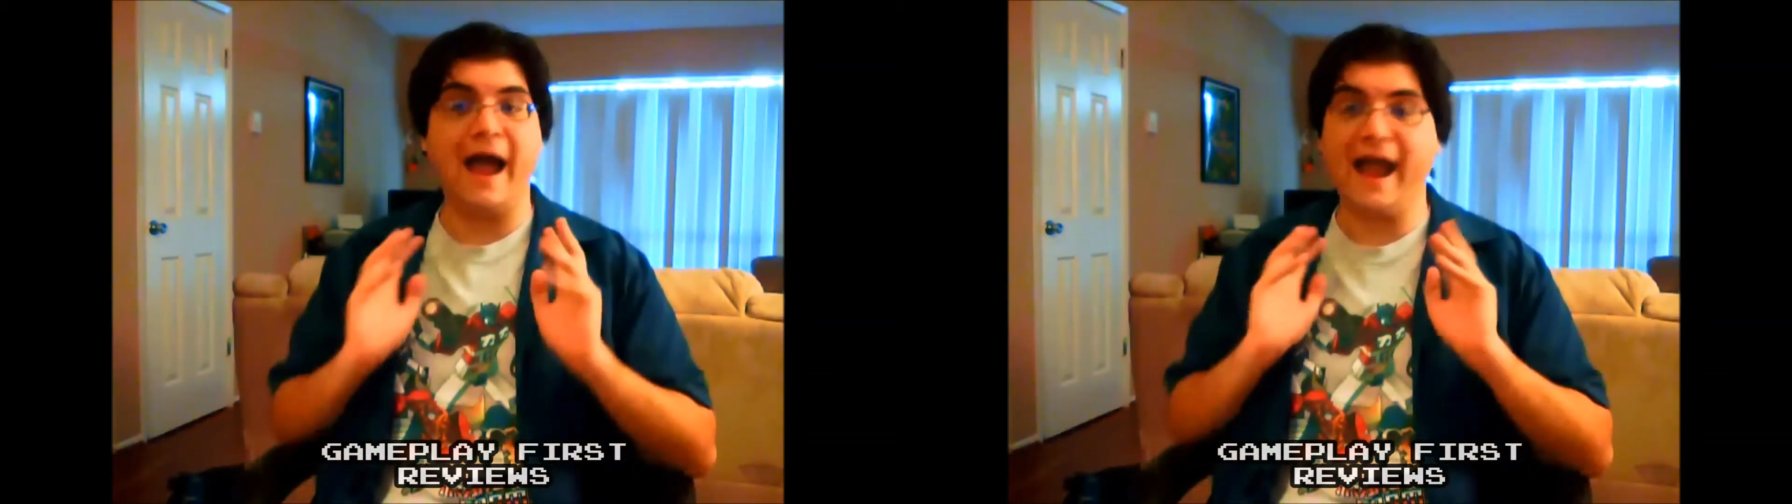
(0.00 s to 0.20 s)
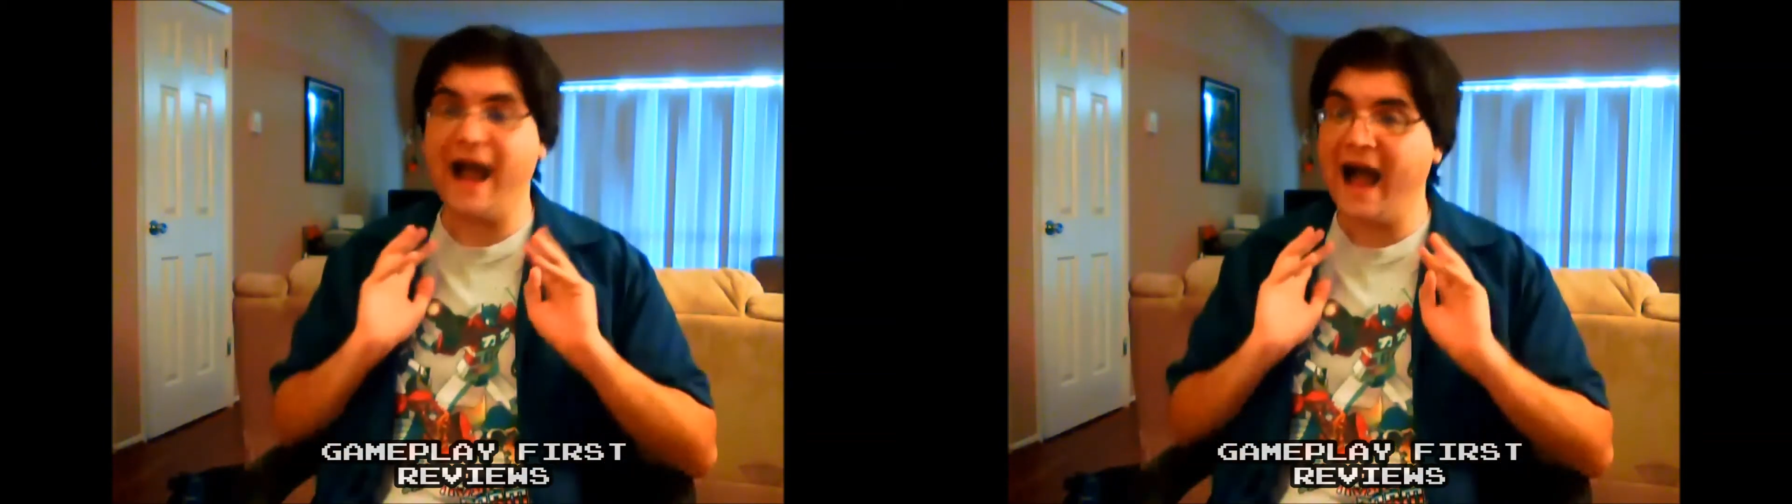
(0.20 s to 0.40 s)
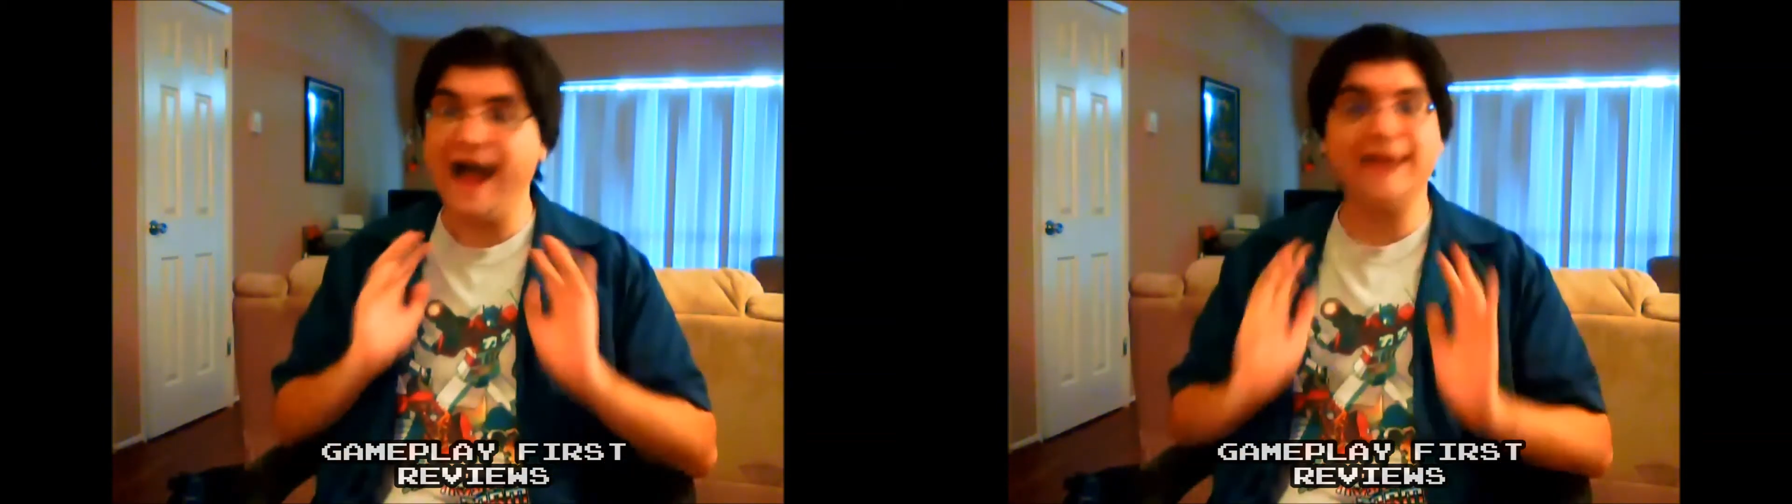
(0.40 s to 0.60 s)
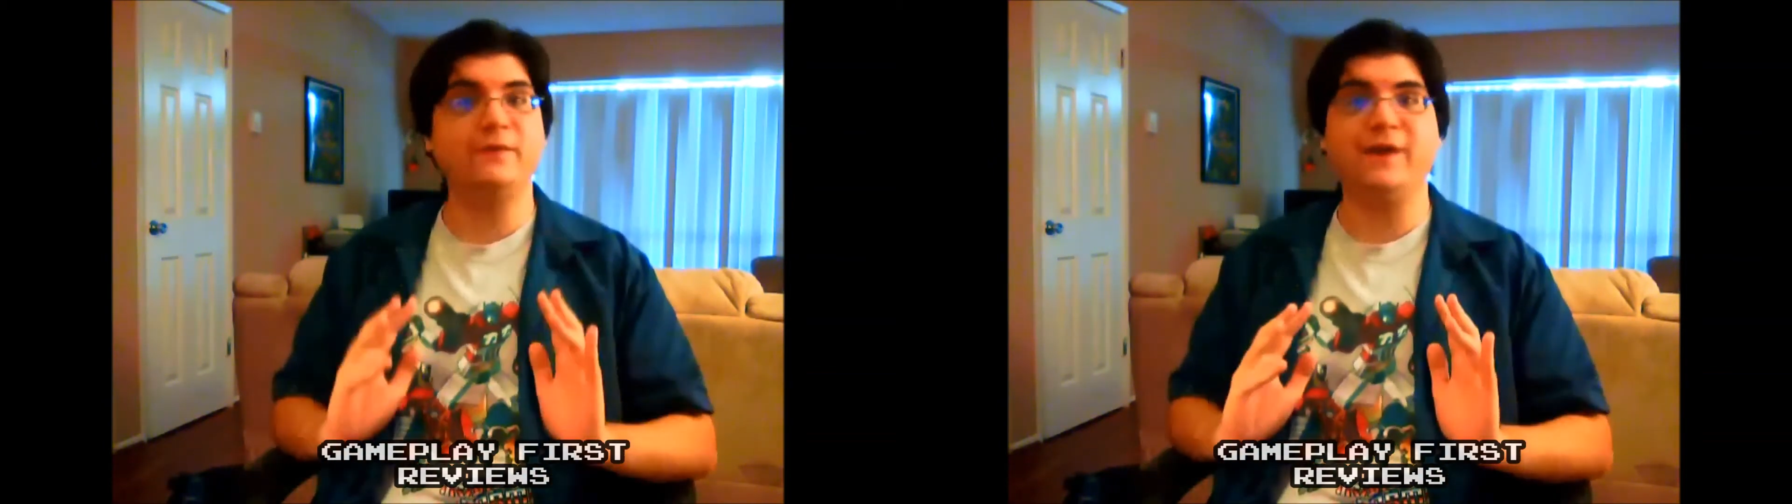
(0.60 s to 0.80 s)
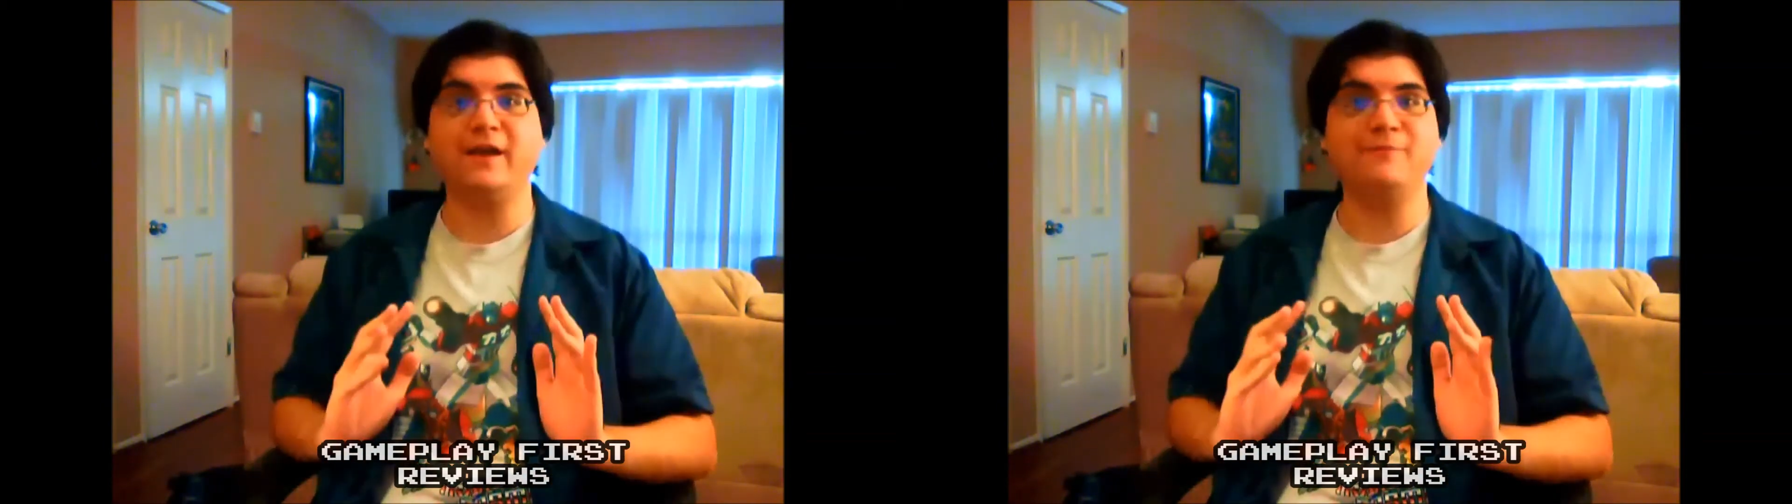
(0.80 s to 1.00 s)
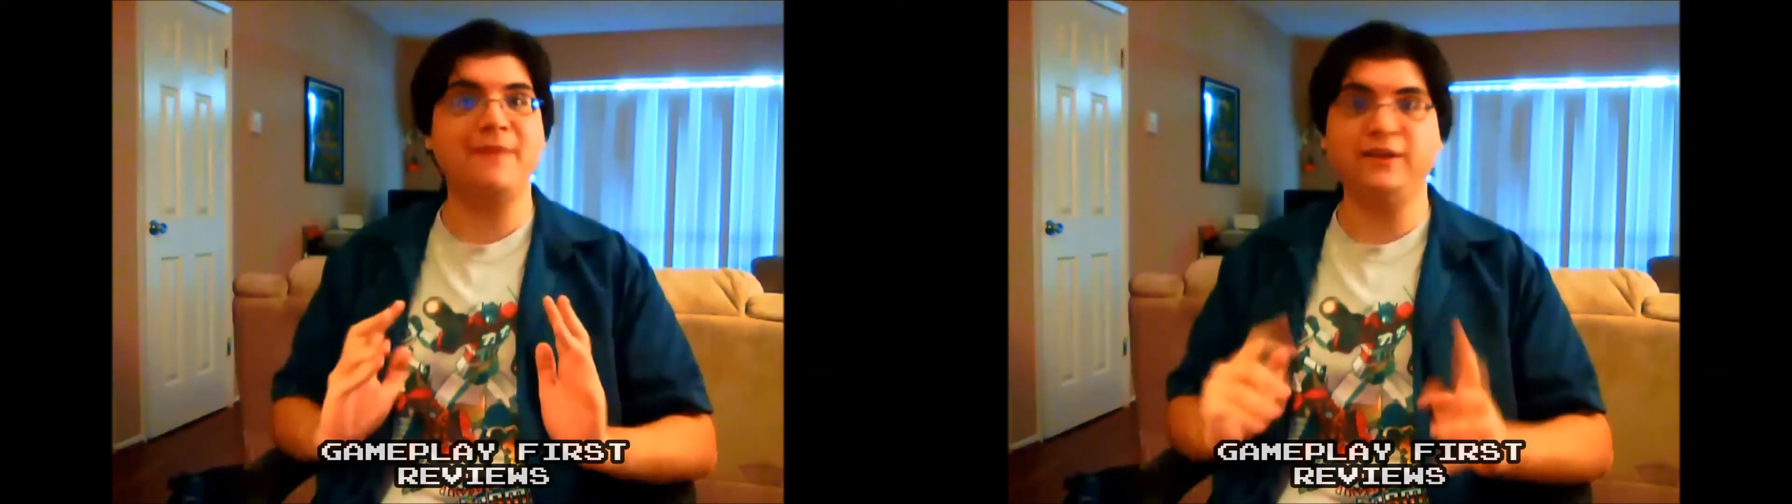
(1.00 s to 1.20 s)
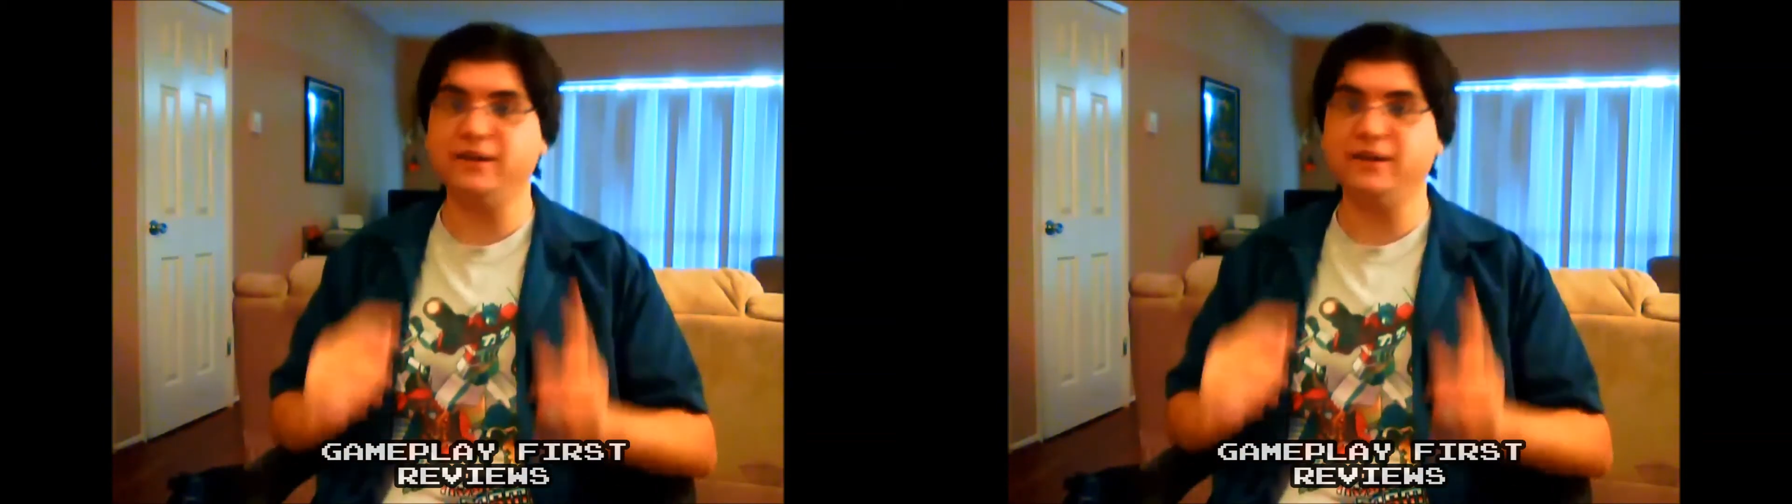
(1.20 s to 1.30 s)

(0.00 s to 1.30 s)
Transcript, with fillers: I highly recommend